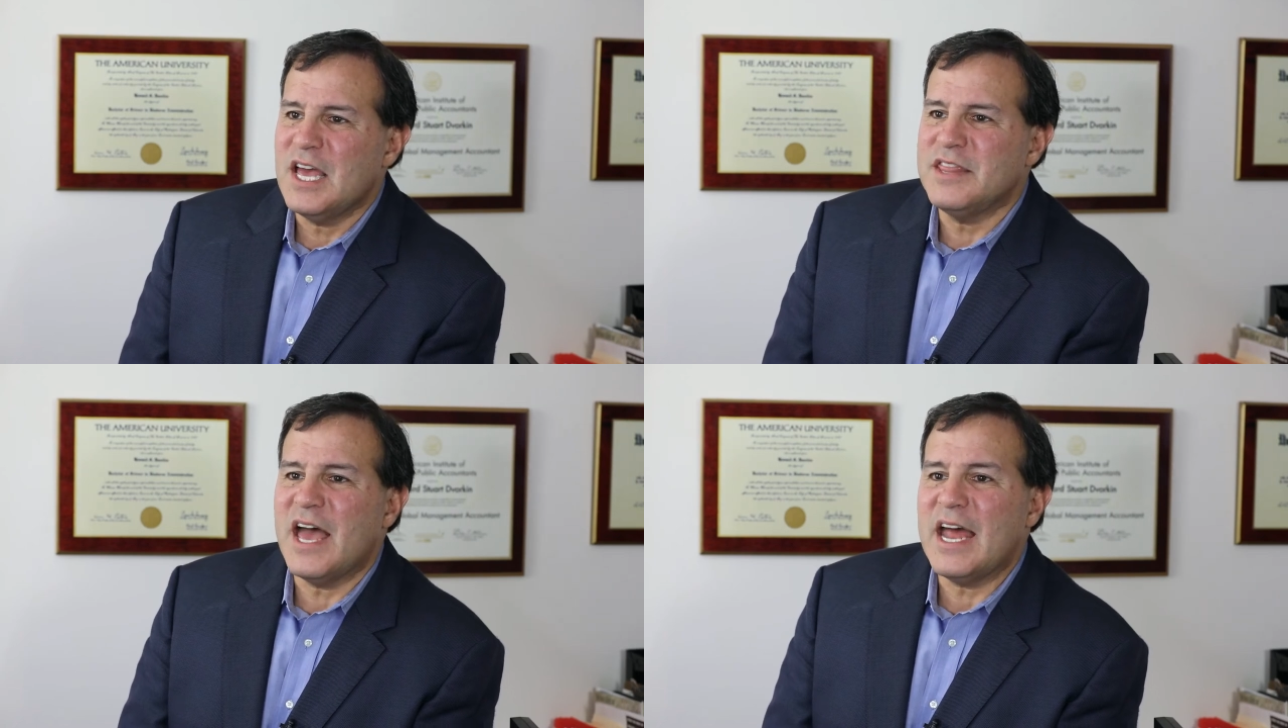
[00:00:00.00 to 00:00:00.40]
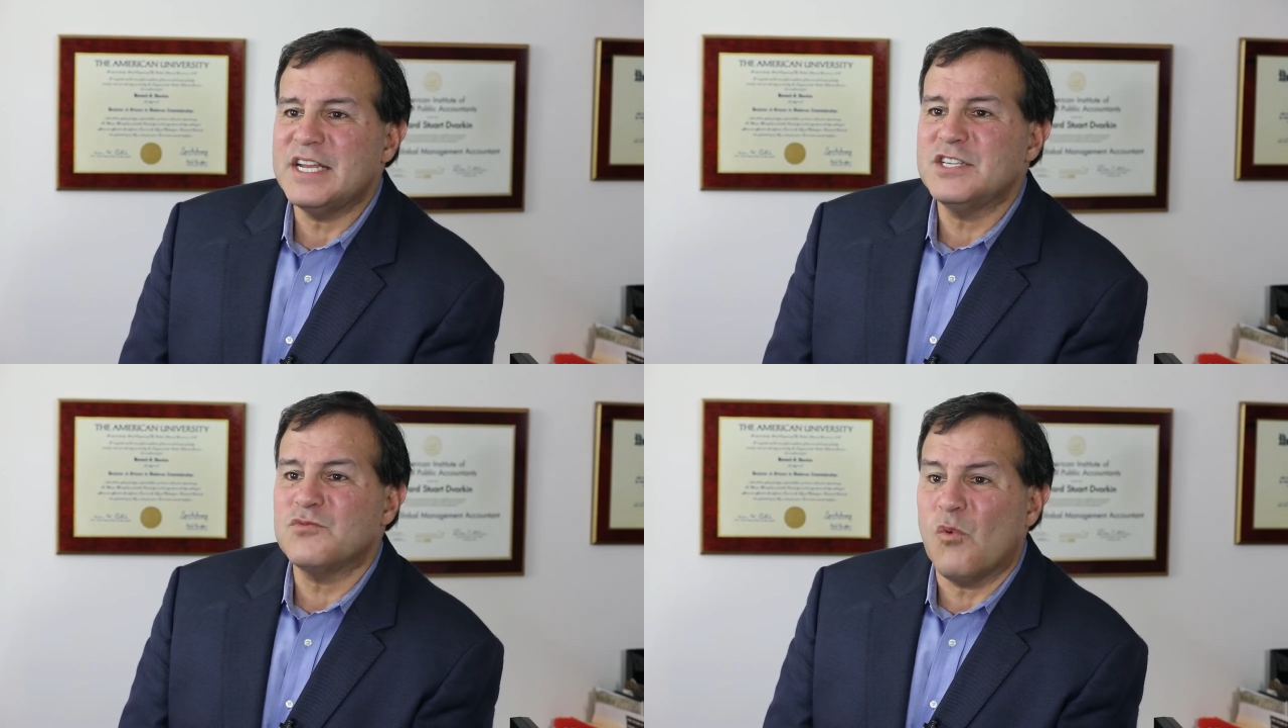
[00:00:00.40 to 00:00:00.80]
And
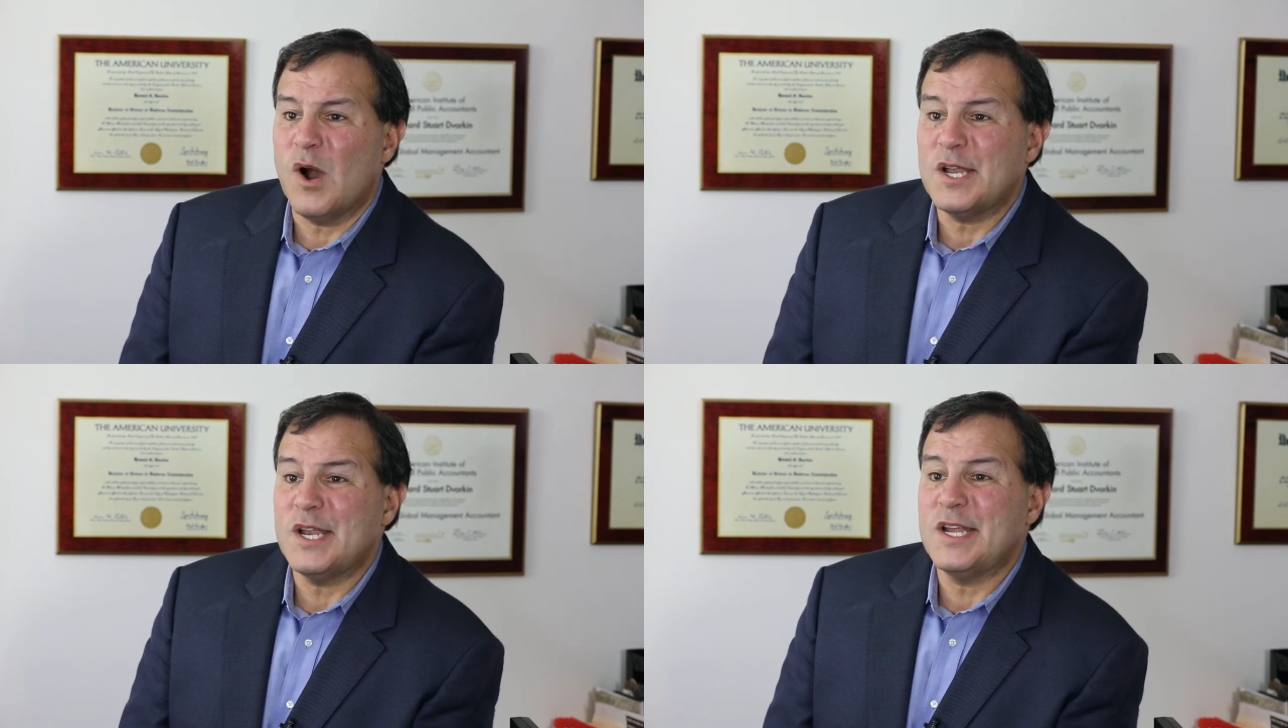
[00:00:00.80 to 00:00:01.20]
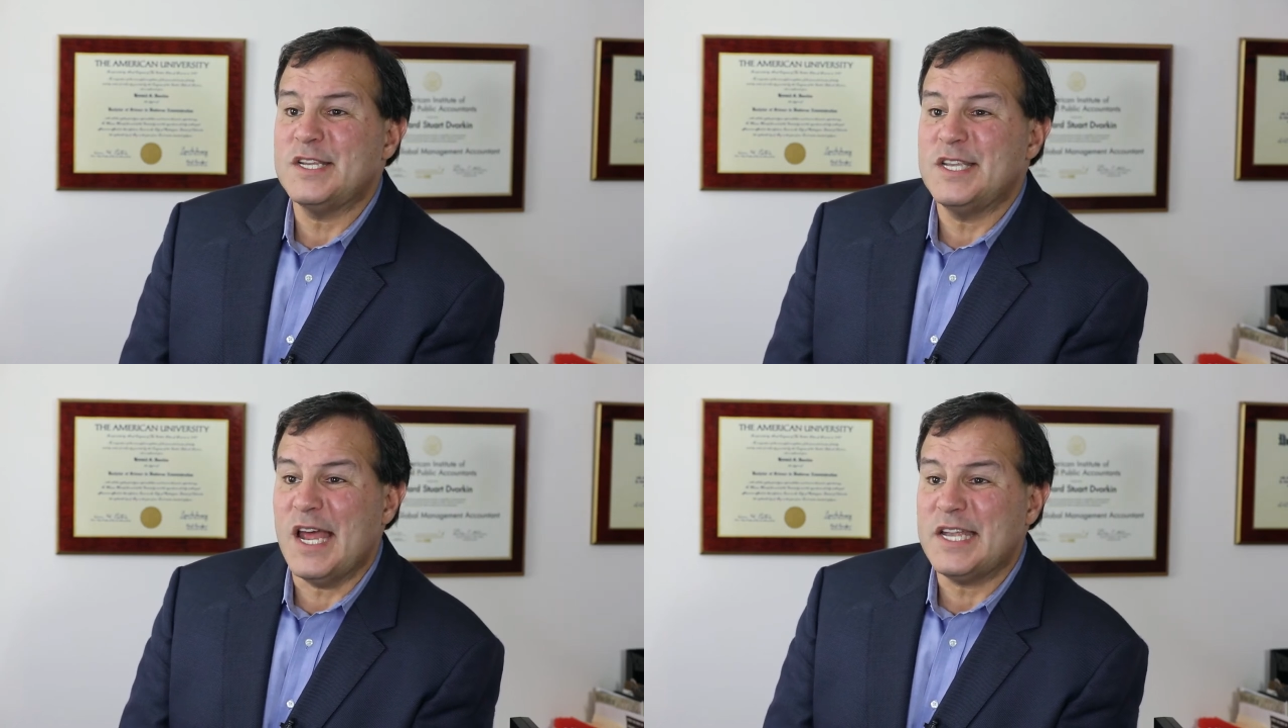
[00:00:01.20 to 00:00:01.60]
that is what
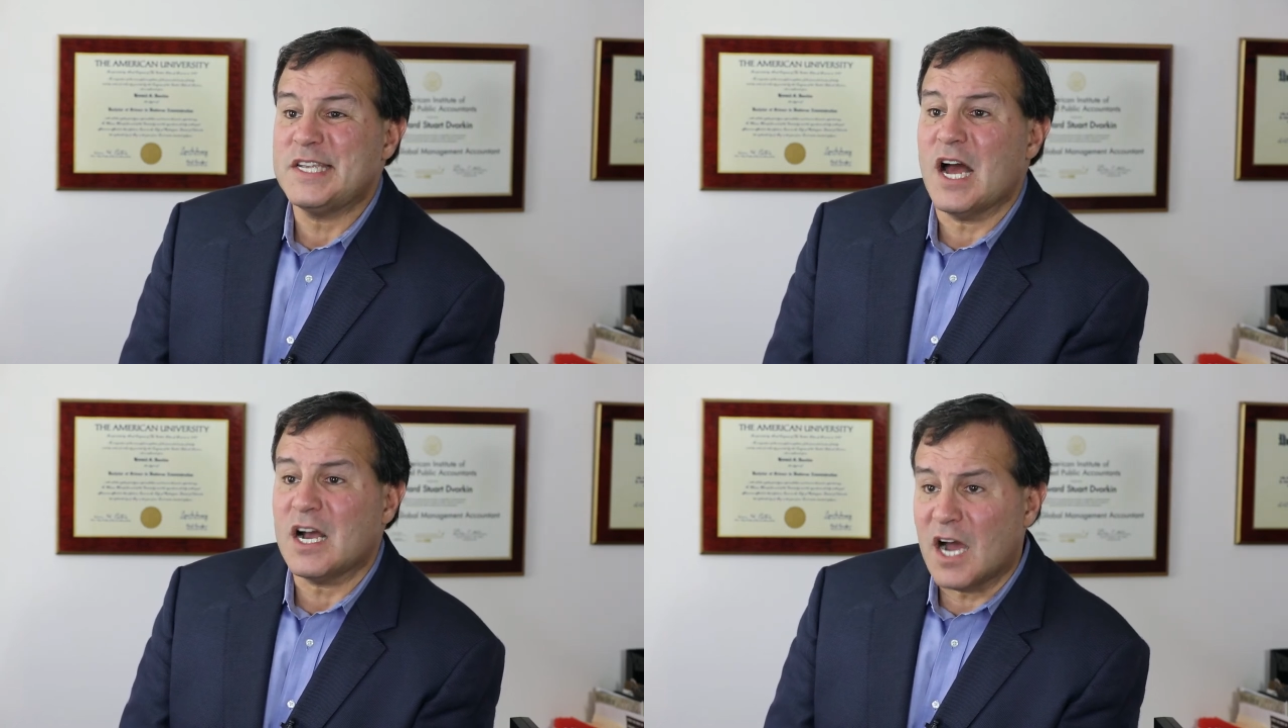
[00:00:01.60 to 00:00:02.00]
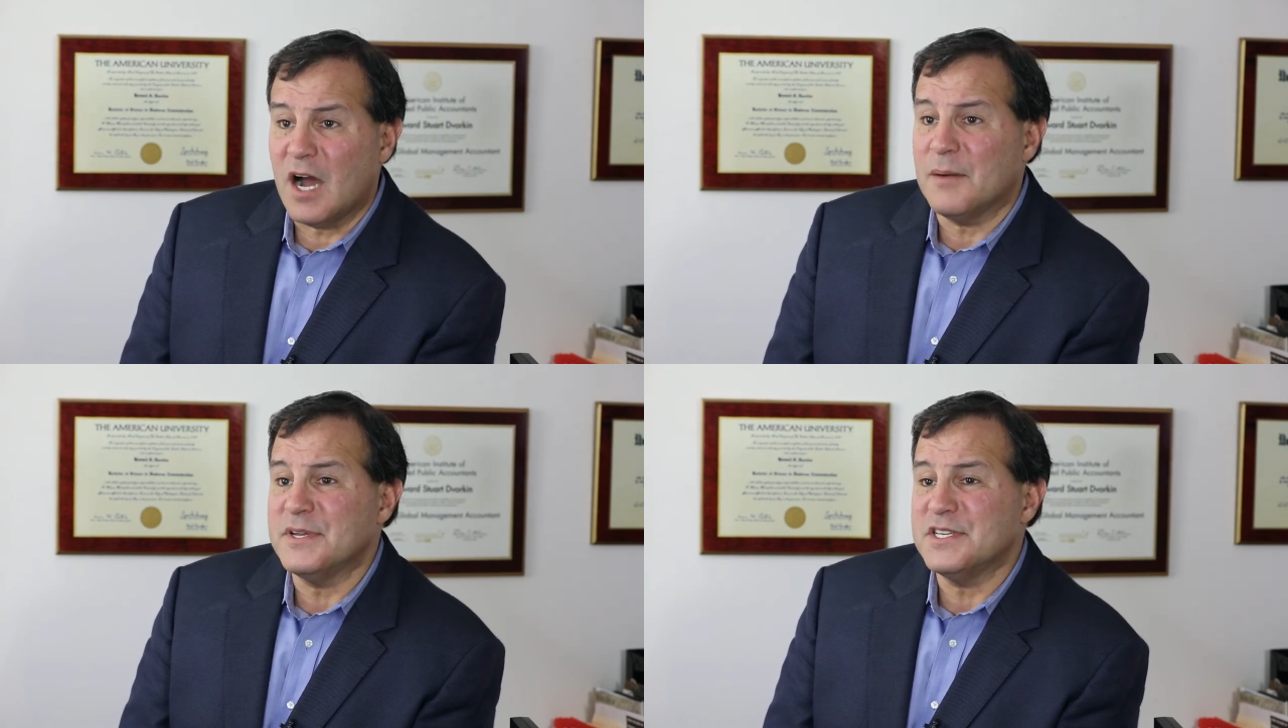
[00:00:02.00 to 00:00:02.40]
Debt dot
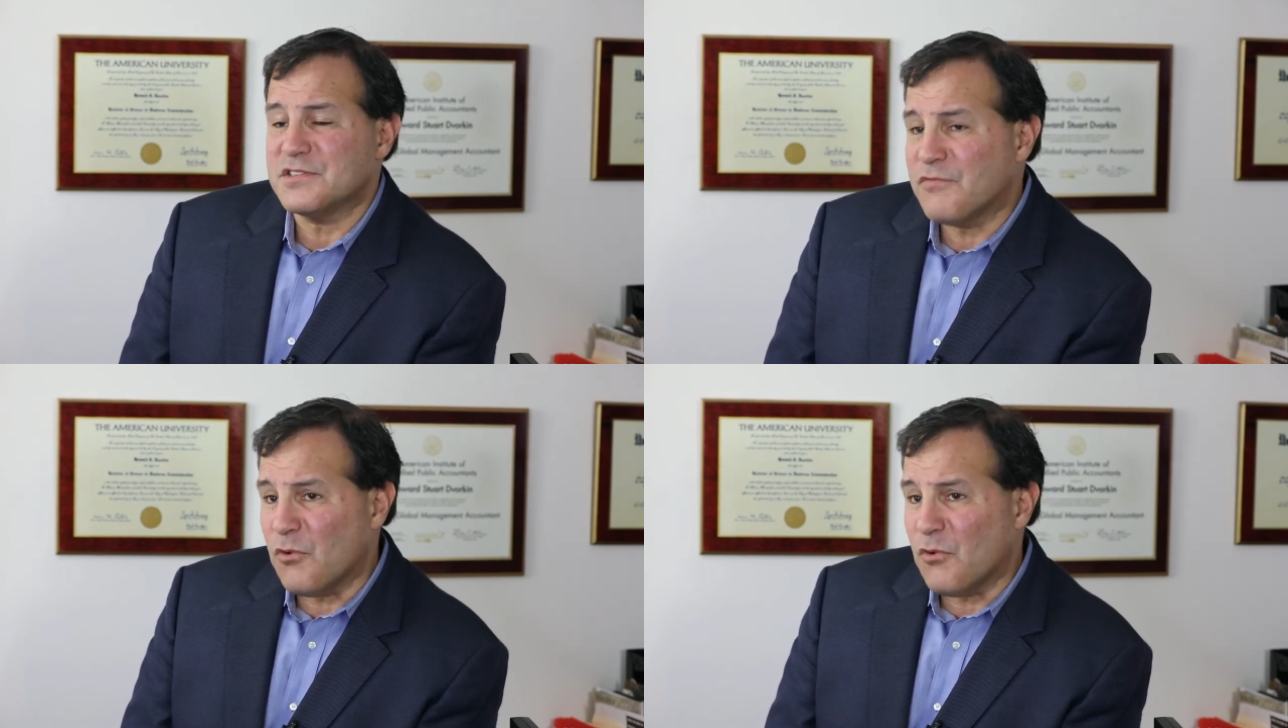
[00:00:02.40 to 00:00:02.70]
com is